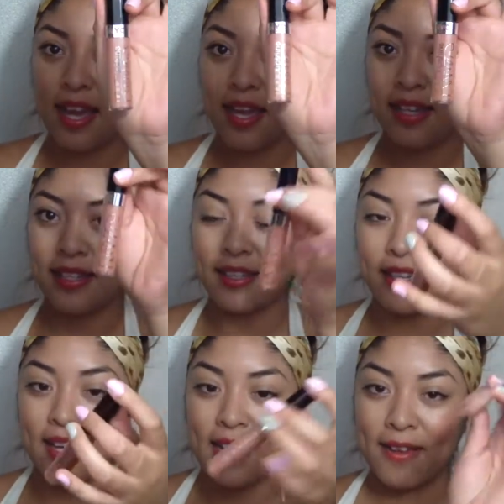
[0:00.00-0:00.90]
I
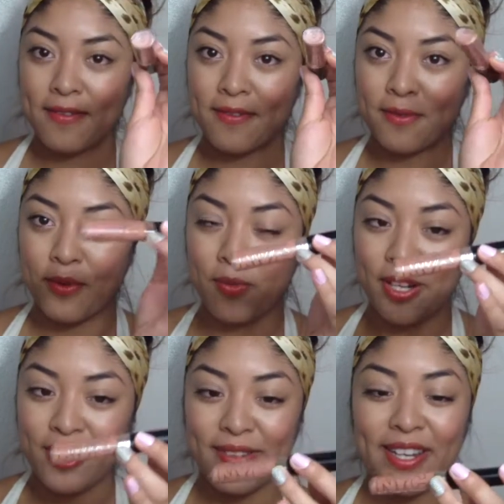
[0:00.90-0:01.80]
have
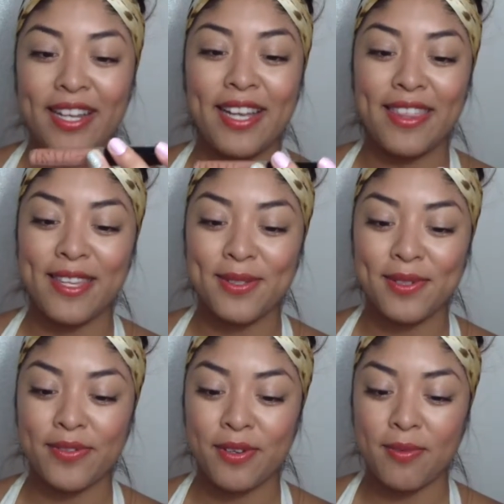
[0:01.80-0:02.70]
one already, and this
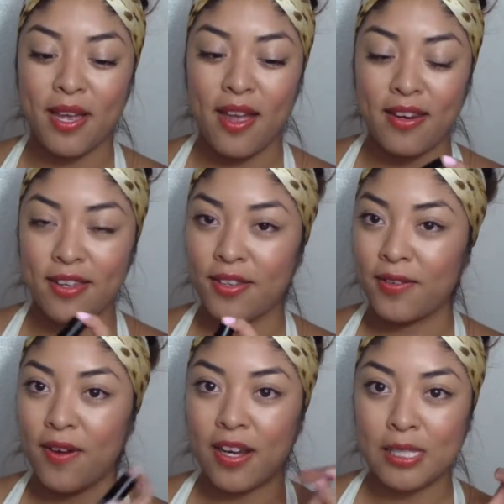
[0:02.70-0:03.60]
was from
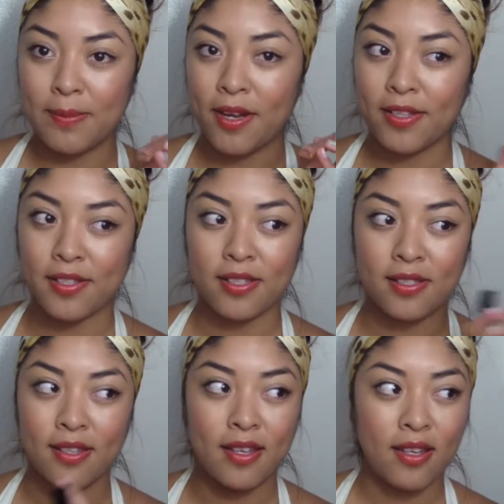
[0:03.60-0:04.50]
another VoxBox